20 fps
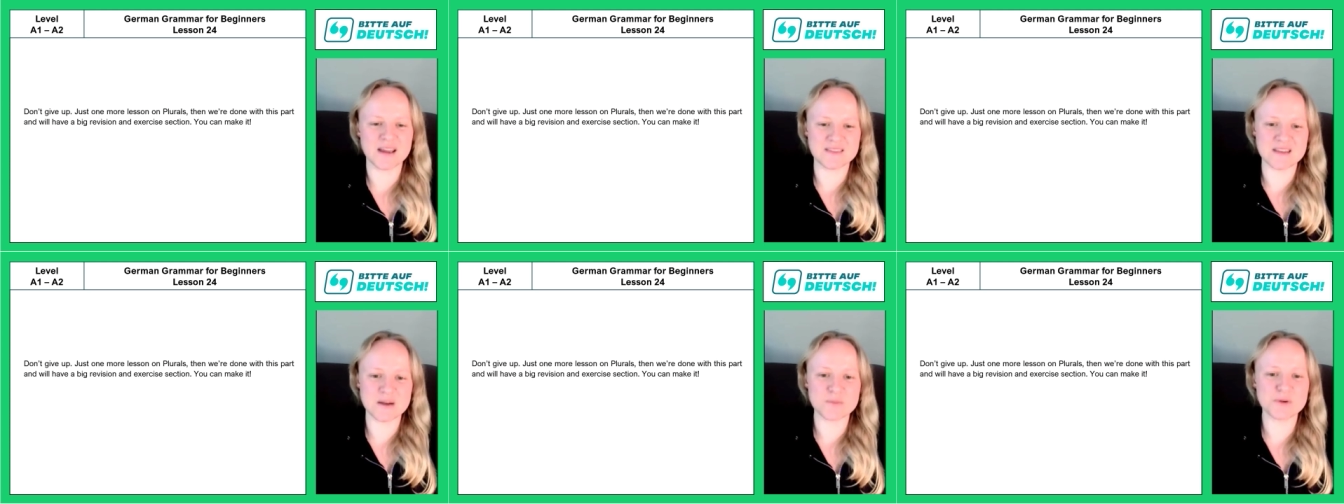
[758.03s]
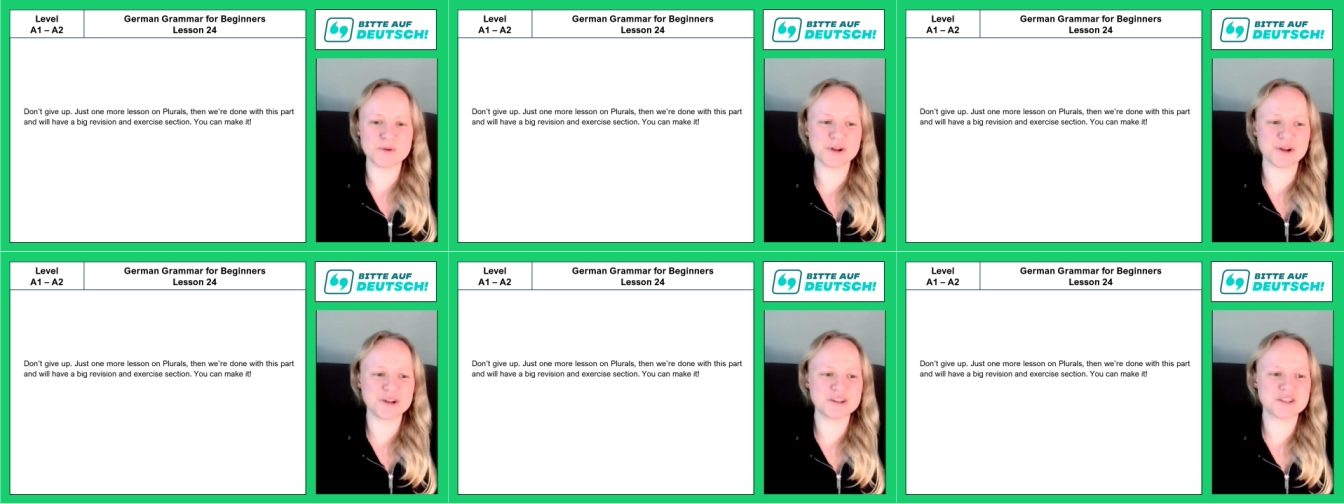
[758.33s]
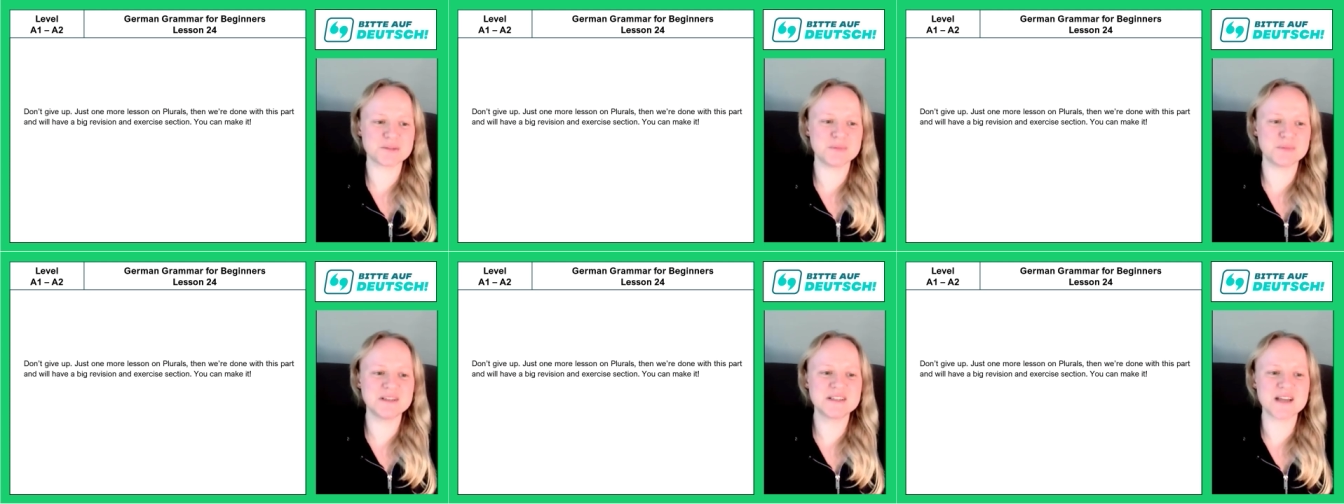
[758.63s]
and then we're
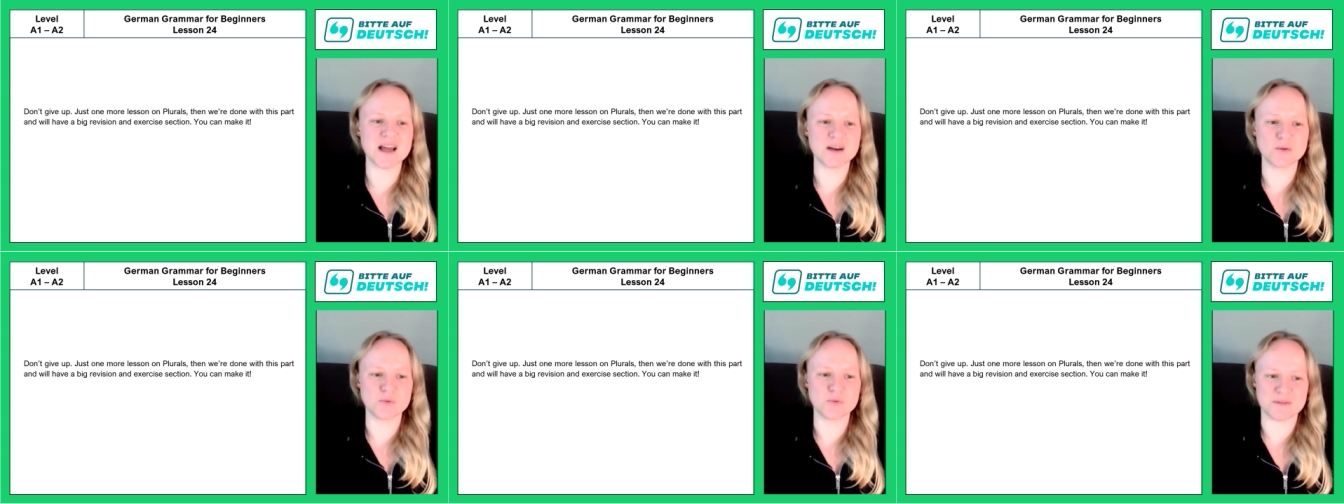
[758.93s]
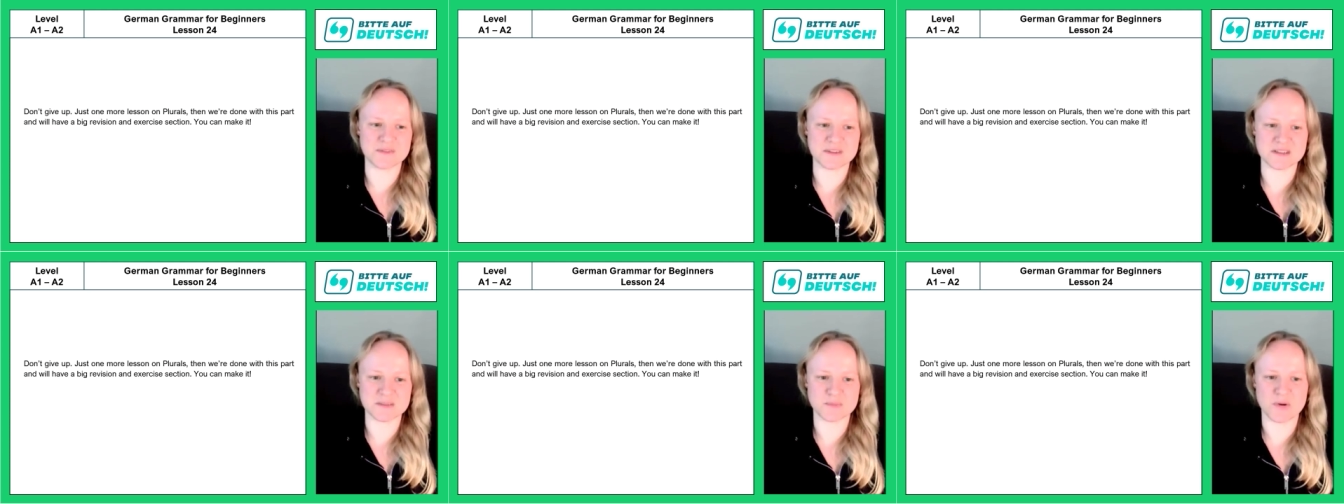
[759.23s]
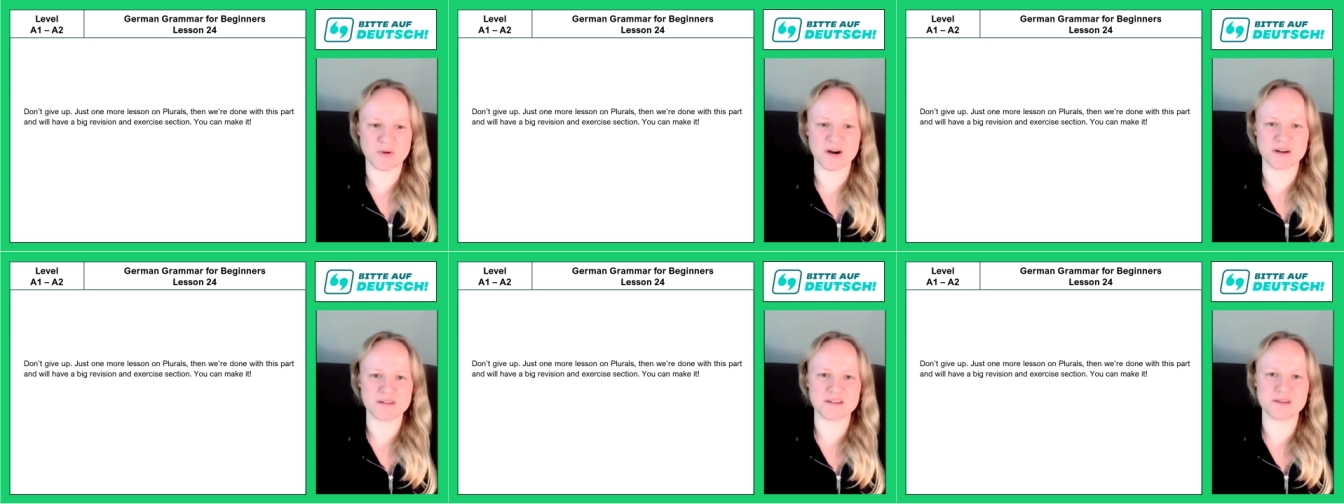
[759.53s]
going to be done with this
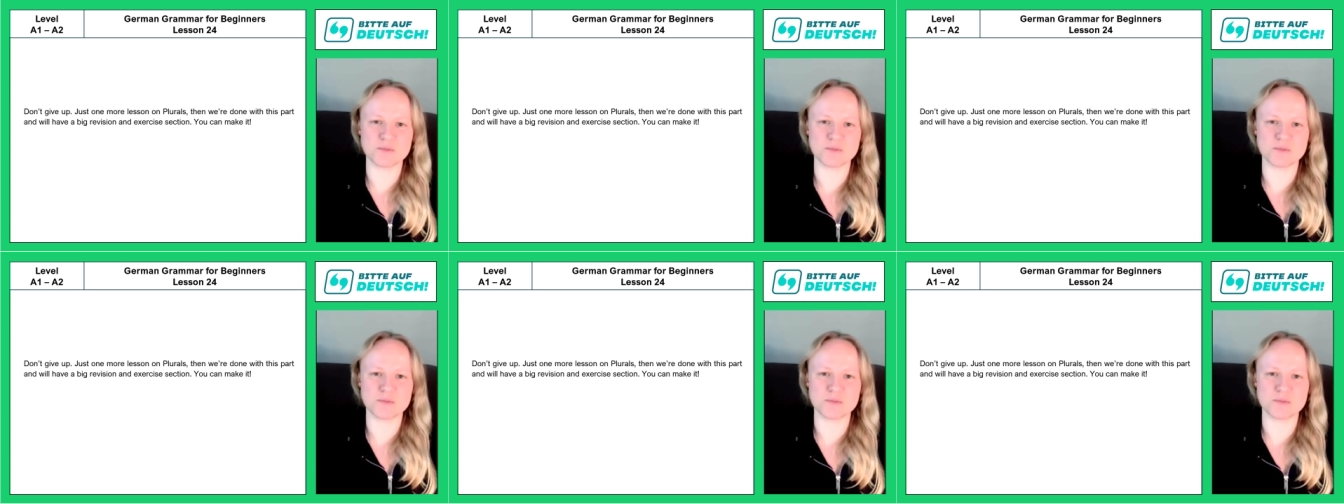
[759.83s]
part,